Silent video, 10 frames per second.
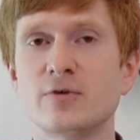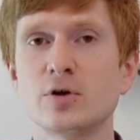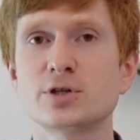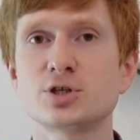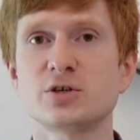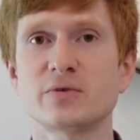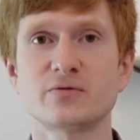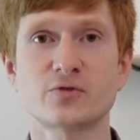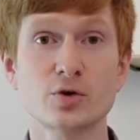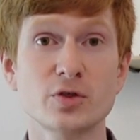voltage even
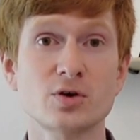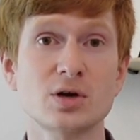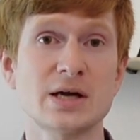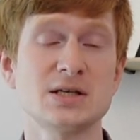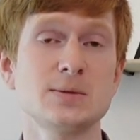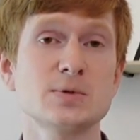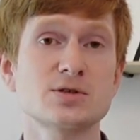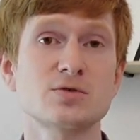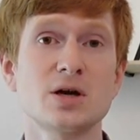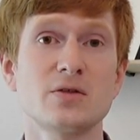further and
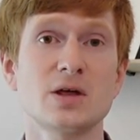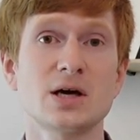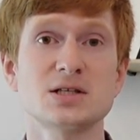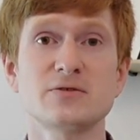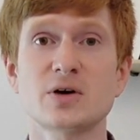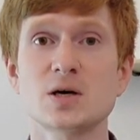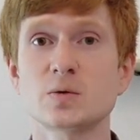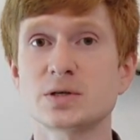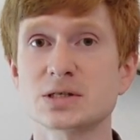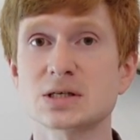demonstrate that
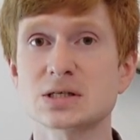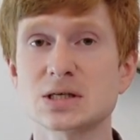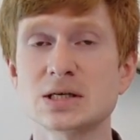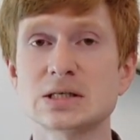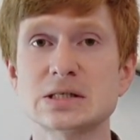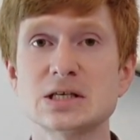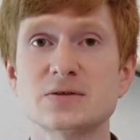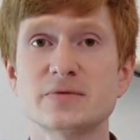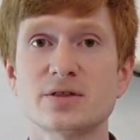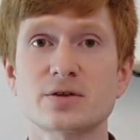E5
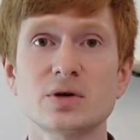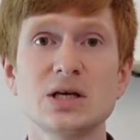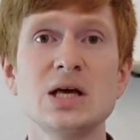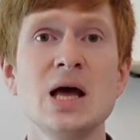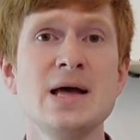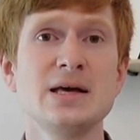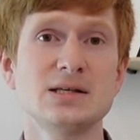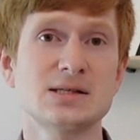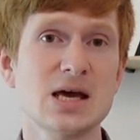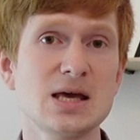2696V3
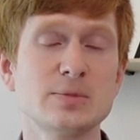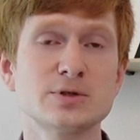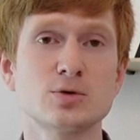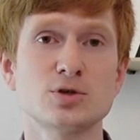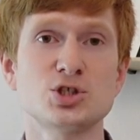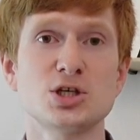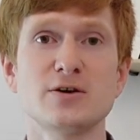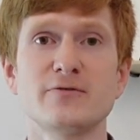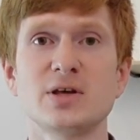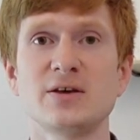is able to
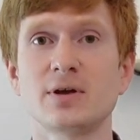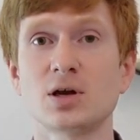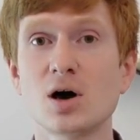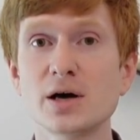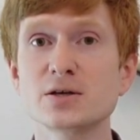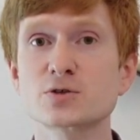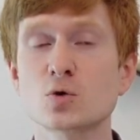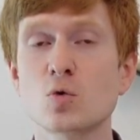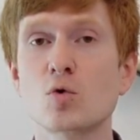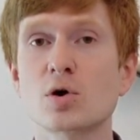achieve even higher
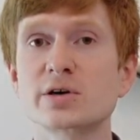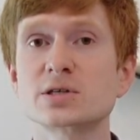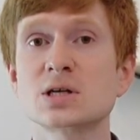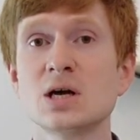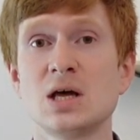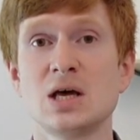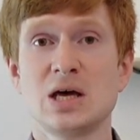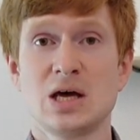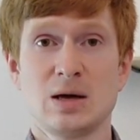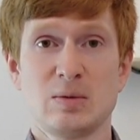scores,
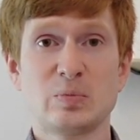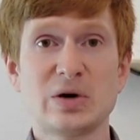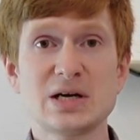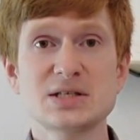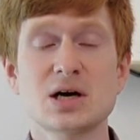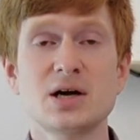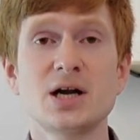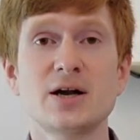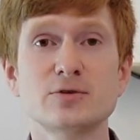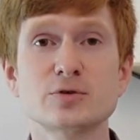but I
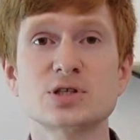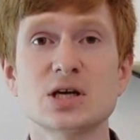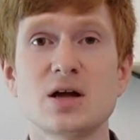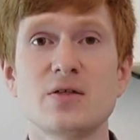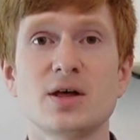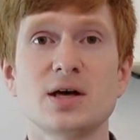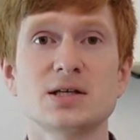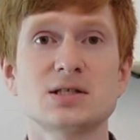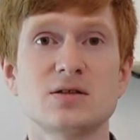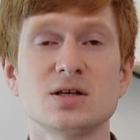have to say
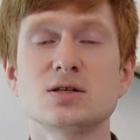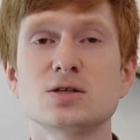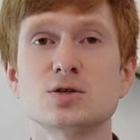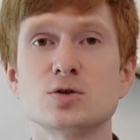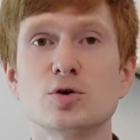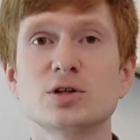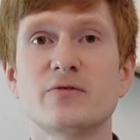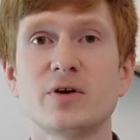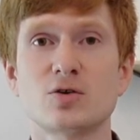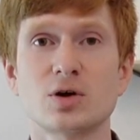that this is not
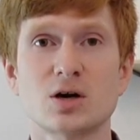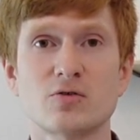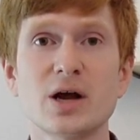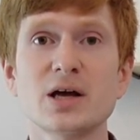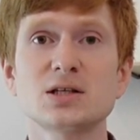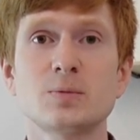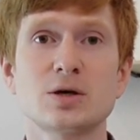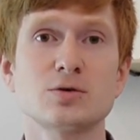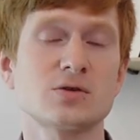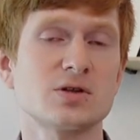very correct
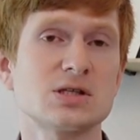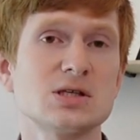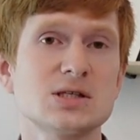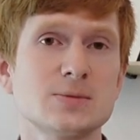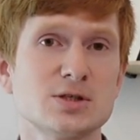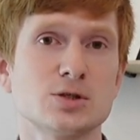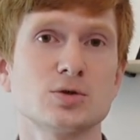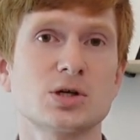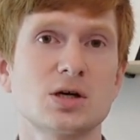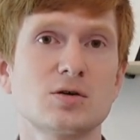because the system is
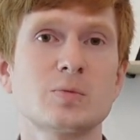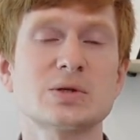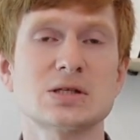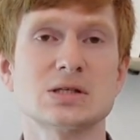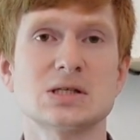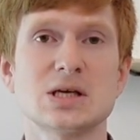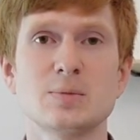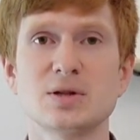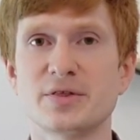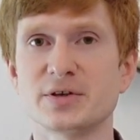not 100%
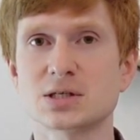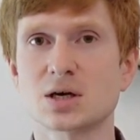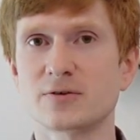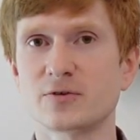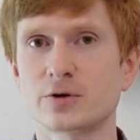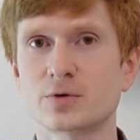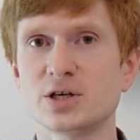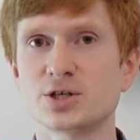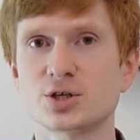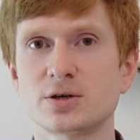stable in this
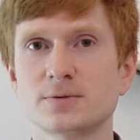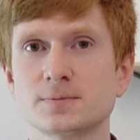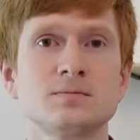configuration.